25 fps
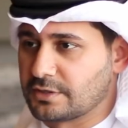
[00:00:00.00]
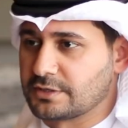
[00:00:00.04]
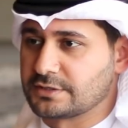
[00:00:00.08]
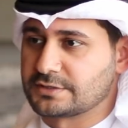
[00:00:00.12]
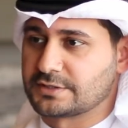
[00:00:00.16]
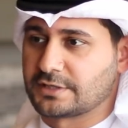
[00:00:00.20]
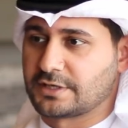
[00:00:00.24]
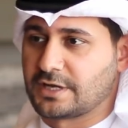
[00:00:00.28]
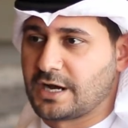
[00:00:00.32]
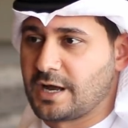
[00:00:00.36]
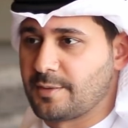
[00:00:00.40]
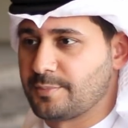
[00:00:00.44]

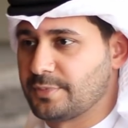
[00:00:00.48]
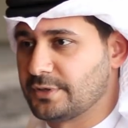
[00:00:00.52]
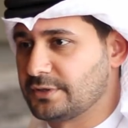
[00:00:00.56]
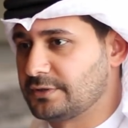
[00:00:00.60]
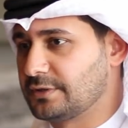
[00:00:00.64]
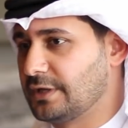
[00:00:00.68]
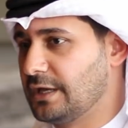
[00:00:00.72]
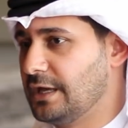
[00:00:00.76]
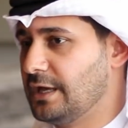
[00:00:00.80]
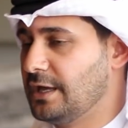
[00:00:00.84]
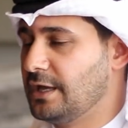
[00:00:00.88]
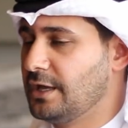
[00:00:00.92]
re-scrap
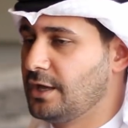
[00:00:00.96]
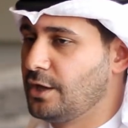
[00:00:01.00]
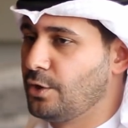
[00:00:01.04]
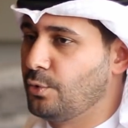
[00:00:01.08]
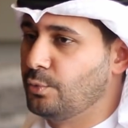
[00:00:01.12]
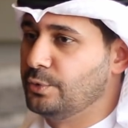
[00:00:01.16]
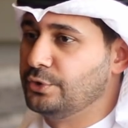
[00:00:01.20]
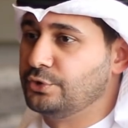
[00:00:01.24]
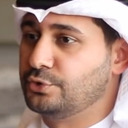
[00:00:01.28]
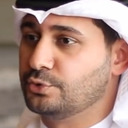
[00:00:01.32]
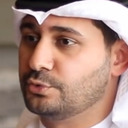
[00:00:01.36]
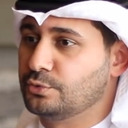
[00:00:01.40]
it.
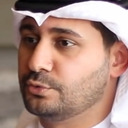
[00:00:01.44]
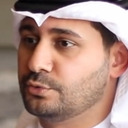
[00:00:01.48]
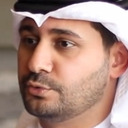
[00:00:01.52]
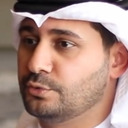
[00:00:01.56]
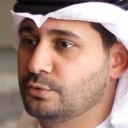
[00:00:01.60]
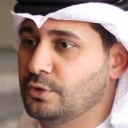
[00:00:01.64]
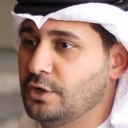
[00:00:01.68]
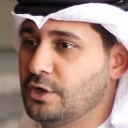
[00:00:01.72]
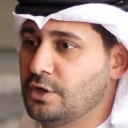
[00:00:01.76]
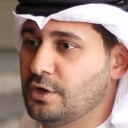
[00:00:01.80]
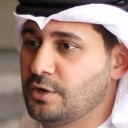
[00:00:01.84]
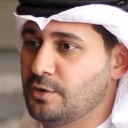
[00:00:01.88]
We
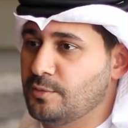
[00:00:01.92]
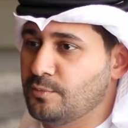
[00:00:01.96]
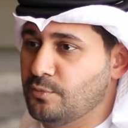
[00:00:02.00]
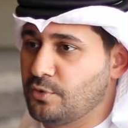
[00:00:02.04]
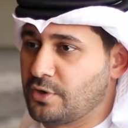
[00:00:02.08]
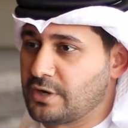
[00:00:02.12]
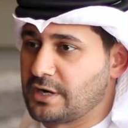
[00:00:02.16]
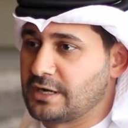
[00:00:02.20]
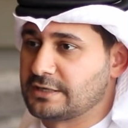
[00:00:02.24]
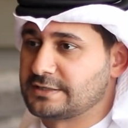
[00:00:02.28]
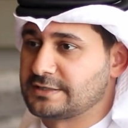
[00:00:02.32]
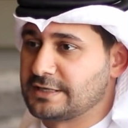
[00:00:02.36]
do
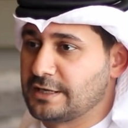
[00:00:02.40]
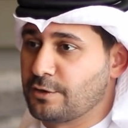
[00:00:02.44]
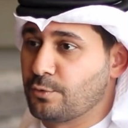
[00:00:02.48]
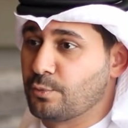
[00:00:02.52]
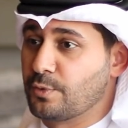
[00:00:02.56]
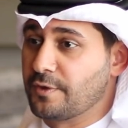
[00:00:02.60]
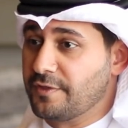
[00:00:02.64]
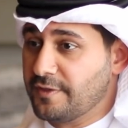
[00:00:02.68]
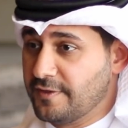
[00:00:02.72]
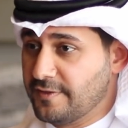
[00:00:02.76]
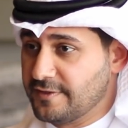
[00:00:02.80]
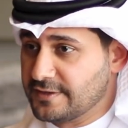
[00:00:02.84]
more, I'd say,
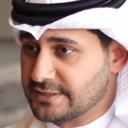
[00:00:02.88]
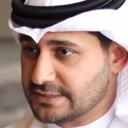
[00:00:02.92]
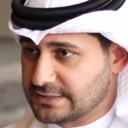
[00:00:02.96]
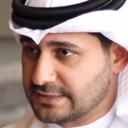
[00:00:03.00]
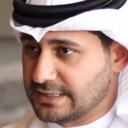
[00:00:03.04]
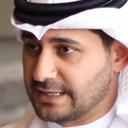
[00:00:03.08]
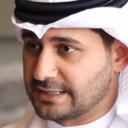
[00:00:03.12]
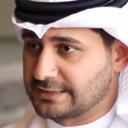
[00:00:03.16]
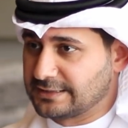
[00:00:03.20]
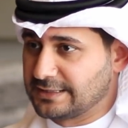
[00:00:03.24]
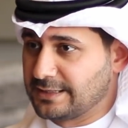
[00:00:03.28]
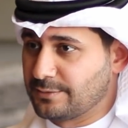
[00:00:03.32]
within the
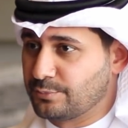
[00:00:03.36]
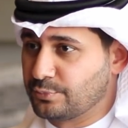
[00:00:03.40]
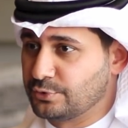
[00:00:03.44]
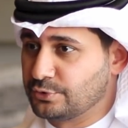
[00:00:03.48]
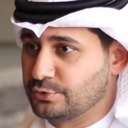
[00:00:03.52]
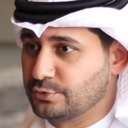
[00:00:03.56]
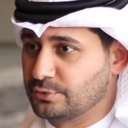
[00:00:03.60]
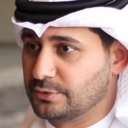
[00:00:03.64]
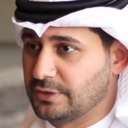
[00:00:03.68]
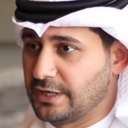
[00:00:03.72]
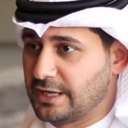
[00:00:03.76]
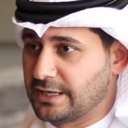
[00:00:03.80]
startup,
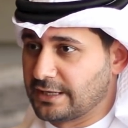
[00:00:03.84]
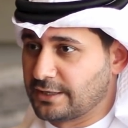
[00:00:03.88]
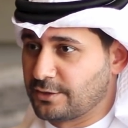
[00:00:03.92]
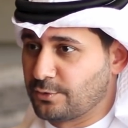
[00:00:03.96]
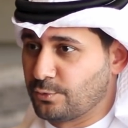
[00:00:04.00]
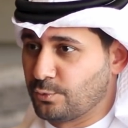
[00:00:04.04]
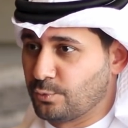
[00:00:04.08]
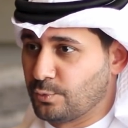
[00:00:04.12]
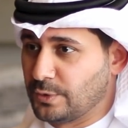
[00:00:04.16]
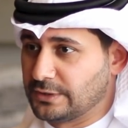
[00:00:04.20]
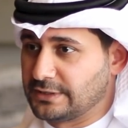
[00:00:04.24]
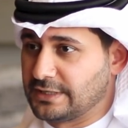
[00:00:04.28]
we do
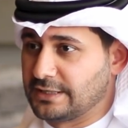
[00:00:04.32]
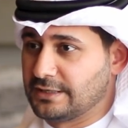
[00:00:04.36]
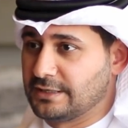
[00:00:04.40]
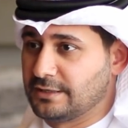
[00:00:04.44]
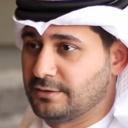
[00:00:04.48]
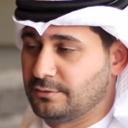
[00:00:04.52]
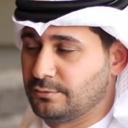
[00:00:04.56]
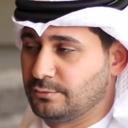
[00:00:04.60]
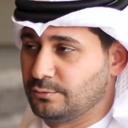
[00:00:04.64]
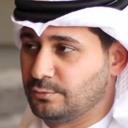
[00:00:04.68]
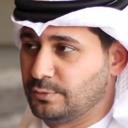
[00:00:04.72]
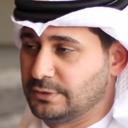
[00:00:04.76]
like what
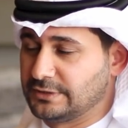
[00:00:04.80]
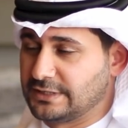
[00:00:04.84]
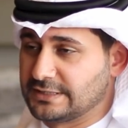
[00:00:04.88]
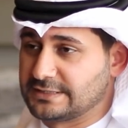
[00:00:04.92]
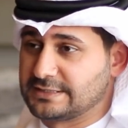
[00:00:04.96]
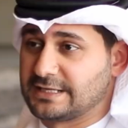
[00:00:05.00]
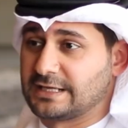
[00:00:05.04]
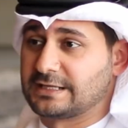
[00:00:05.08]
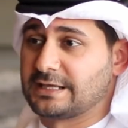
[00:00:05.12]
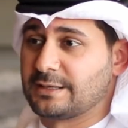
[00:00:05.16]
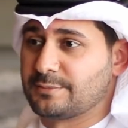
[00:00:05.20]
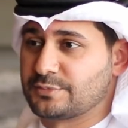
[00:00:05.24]

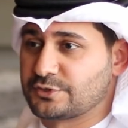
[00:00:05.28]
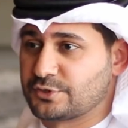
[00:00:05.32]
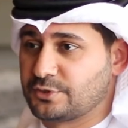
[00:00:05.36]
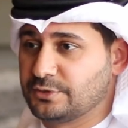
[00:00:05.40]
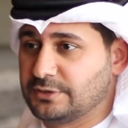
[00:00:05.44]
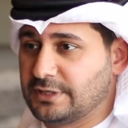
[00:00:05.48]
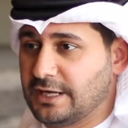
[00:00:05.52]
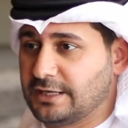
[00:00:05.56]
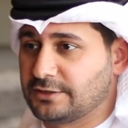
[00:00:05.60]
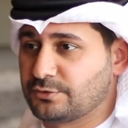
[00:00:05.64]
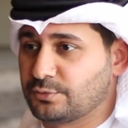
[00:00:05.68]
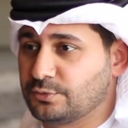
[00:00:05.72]
a startup is
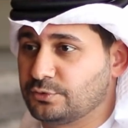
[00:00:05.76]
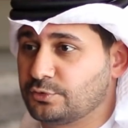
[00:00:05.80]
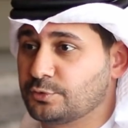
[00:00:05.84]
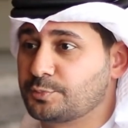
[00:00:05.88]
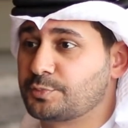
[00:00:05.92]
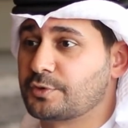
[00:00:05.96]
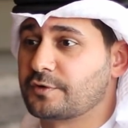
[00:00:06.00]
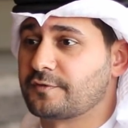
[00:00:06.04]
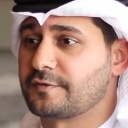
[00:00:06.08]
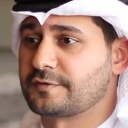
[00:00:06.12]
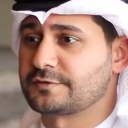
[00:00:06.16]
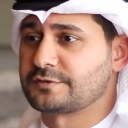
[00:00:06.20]
good at. We
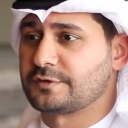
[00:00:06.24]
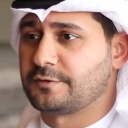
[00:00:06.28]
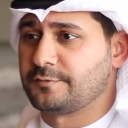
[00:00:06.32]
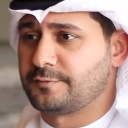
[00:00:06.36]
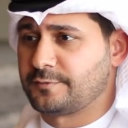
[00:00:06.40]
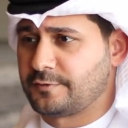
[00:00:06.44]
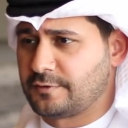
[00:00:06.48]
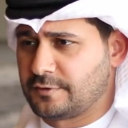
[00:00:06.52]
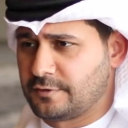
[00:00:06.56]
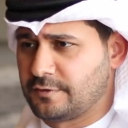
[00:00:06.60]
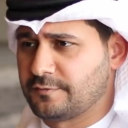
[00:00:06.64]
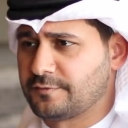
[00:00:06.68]
do proofs
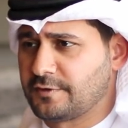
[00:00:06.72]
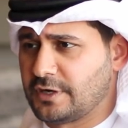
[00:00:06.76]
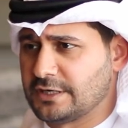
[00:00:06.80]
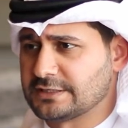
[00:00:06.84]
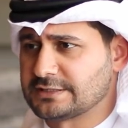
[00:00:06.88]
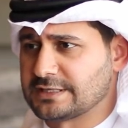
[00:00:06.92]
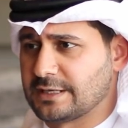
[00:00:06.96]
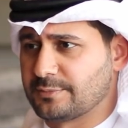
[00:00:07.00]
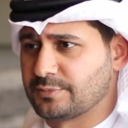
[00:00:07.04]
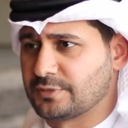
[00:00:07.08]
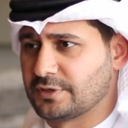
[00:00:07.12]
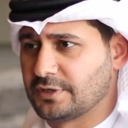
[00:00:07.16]
of
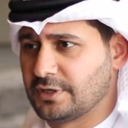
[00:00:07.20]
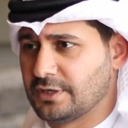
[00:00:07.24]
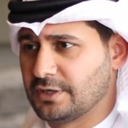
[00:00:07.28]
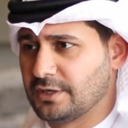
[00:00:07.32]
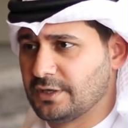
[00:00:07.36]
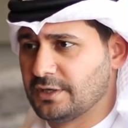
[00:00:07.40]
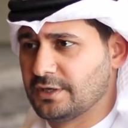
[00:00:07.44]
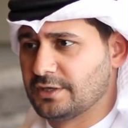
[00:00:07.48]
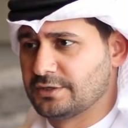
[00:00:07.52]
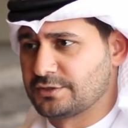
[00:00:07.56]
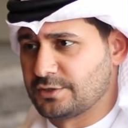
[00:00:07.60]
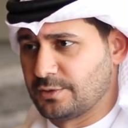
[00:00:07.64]
concept.
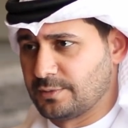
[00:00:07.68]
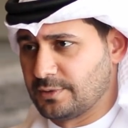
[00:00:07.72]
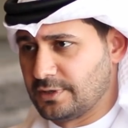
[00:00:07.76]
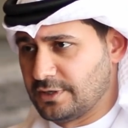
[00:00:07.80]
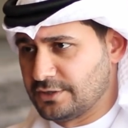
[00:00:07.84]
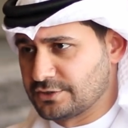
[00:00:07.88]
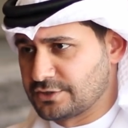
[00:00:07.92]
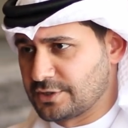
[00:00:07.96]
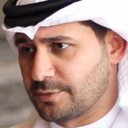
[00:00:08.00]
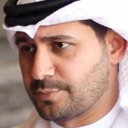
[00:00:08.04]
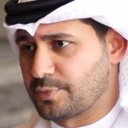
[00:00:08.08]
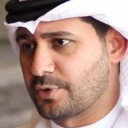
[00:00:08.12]
So we
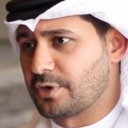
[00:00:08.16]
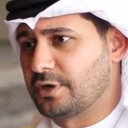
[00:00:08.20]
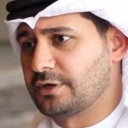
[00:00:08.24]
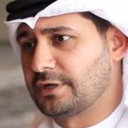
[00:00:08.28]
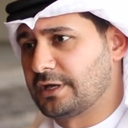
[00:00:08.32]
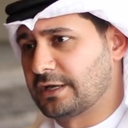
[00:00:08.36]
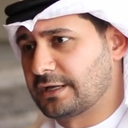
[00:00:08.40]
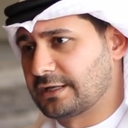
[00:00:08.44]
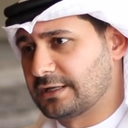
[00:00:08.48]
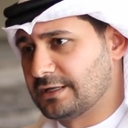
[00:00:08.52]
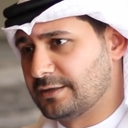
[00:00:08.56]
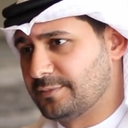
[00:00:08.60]
launch a
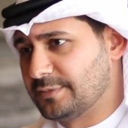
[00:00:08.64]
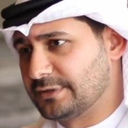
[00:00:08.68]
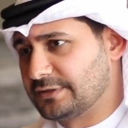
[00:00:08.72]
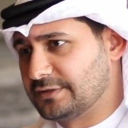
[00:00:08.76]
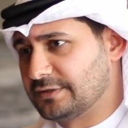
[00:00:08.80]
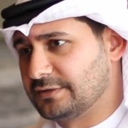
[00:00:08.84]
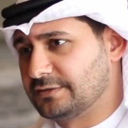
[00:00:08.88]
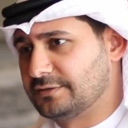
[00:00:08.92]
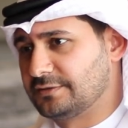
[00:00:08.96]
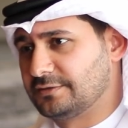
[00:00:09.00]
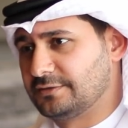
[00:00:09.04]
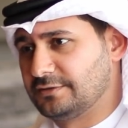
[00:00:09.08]
product,
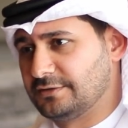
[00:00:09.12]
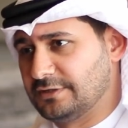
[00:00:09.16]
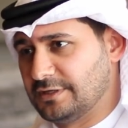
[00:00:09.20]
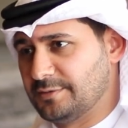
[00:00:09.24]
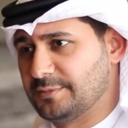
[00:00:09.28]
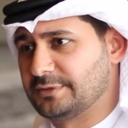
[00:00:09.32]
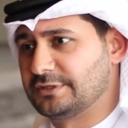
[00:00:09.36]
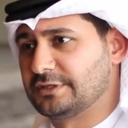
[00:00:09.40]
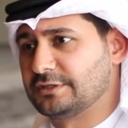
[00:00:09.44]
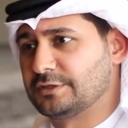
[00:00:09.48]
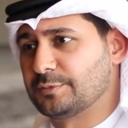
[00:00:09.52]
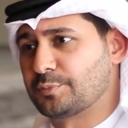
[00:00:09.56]
limited
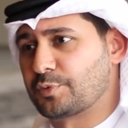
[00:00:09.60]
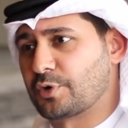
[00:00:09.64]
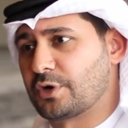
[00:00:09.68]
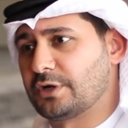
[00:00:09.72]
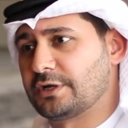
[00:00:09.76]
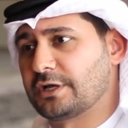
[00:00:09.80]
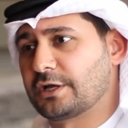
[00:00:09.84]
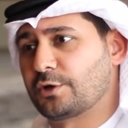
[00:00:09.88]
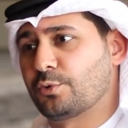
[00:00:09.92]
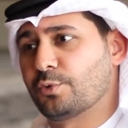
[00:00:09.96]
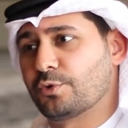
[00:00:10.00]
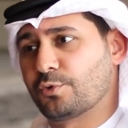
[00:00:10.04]
the
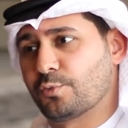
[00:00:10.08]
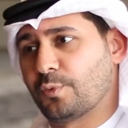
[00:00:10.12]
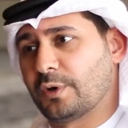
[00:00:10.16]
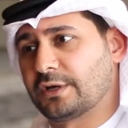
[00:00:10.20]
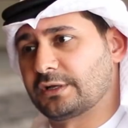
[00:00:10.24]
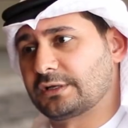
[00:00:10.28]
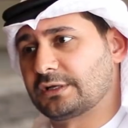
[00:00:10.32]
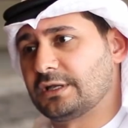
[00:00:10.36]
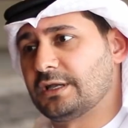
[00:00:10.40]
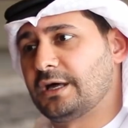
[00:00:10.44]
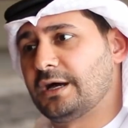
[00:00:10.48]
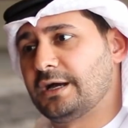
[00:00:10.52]
product with
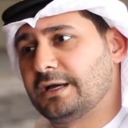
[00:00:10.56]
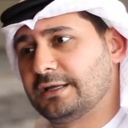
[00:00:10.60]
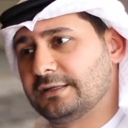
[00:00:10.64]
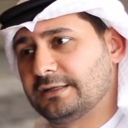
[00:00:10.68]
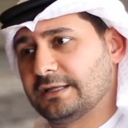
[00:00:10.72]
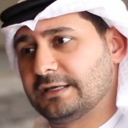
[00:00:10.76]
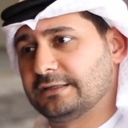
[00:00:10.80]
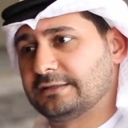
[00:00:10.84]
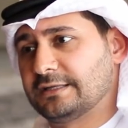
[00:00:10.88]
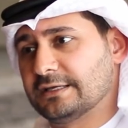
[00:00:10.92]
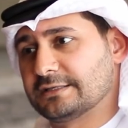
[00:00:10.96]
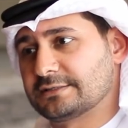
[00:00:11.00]
one
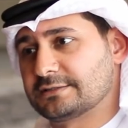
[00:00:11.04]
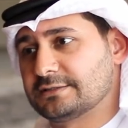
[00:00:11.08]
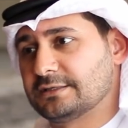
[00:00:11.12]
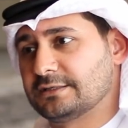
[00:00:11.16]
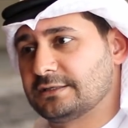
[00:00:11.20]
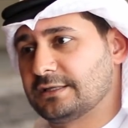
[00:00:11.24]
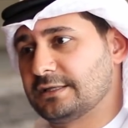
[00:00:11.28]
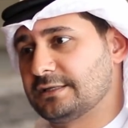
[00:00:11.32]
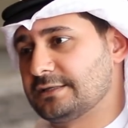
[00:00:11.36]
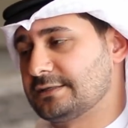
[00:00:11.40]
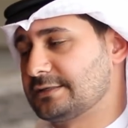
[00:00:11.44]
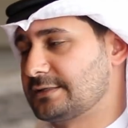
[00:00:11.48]
client, they test
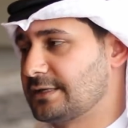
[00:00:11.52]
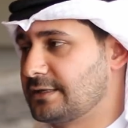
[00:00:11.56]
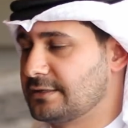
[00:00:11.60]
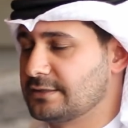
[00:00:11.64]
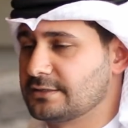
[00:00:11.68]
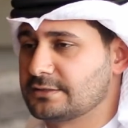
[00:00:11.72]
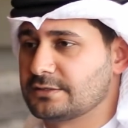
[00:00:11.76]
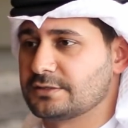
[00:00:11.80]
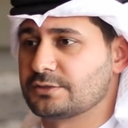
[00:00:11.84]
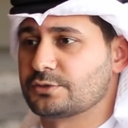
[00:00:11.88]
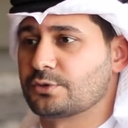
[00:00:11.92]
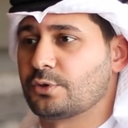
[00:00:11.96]
it and they say,
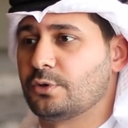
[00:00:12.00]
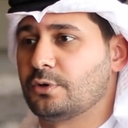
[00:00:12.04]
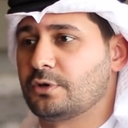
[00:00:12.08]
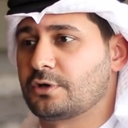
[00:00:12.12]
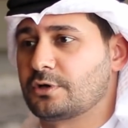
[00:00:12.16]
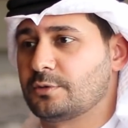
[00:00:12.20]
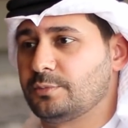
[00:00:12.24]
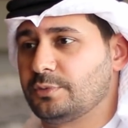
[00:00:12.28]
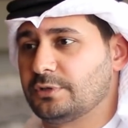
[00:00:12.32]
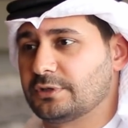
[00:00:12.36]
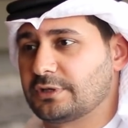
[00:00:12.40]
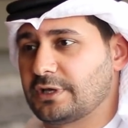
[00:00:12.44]
this is
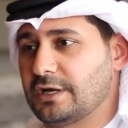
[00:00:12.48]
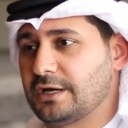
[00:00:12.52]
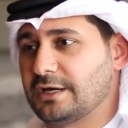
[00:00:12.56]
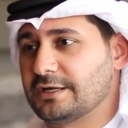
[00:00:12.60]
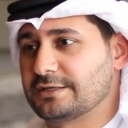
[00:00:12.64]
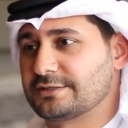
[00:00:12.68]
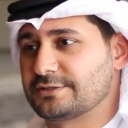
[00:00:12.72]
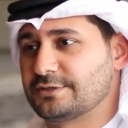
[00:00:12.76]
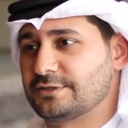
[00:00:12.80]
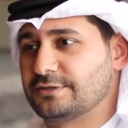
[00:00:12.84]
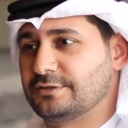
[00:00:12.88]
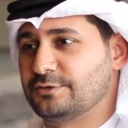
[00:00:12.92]
horrible,
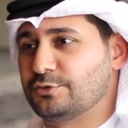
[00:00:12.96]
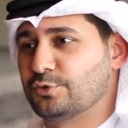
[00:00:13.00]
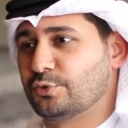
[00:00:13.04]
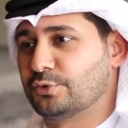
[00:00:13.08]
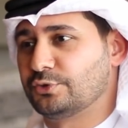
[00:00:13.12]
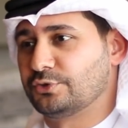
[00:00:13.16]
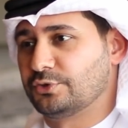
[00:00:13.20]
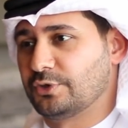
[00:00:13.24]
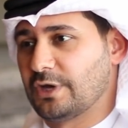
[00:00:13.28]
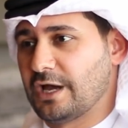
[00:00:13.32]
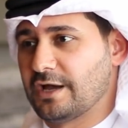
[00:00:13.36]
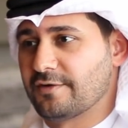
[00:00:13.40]
guys,
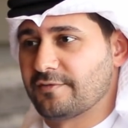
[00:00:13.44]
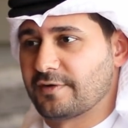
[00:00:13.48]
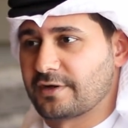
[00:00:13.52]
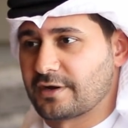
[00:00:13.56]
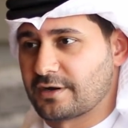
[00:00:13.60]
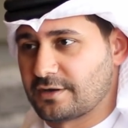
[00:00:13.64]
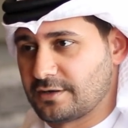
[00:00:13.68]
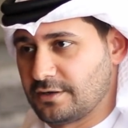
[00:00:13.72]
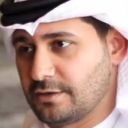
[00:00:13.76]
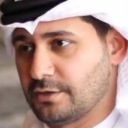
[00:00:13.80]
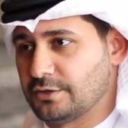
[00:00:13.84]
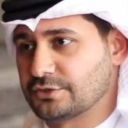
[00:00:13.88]
don't you
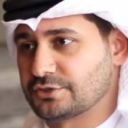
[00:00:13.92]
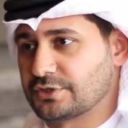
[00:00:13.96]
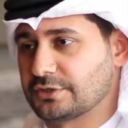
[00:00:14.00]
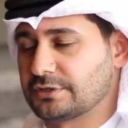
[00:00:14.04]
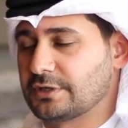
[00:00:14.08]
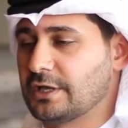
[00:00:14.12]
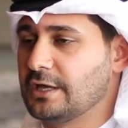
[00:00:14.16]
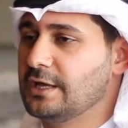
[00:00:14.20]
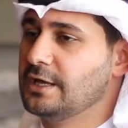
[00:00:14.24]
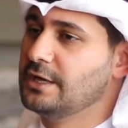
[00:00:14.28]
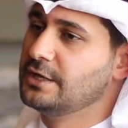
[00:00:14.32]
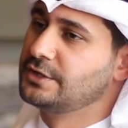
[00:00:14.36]
ever launch
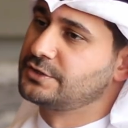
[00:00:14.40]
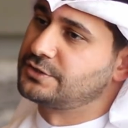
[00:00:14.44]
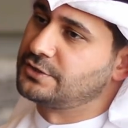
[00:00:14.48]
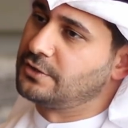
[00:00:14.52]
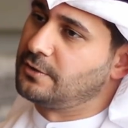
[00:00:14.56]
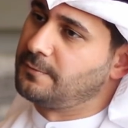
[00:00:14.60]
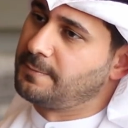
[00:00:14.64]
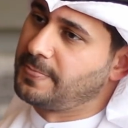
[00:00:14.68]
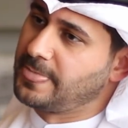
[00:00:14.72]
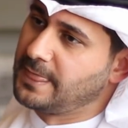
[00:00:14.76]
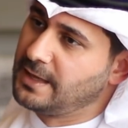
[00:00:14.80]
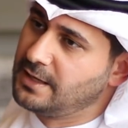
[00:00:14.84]
it.
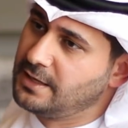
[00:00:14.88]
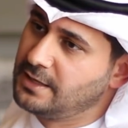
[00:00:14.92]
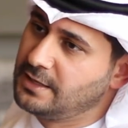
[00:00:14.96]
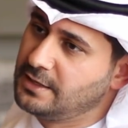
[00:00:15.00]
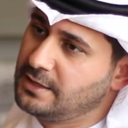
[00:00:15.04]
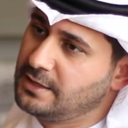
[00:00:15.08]
So